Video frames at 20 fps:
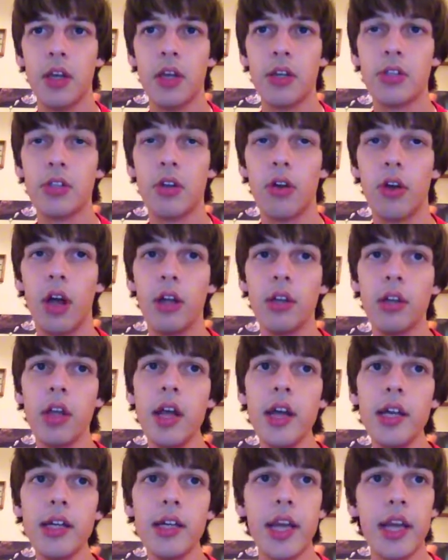So a
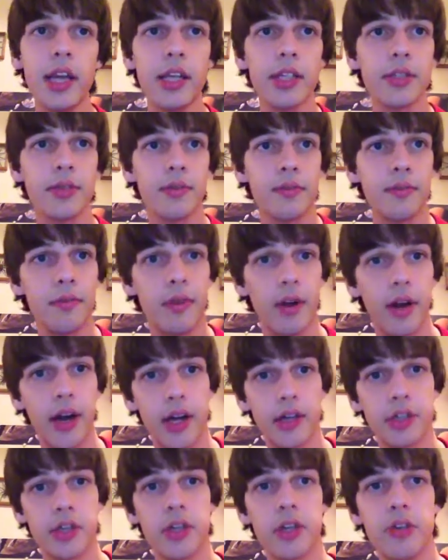lot of decks are
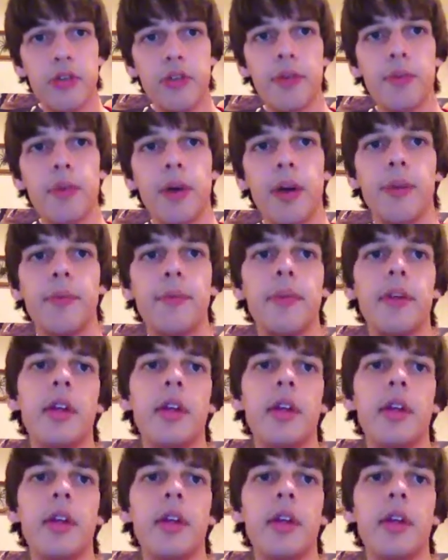actually doing well.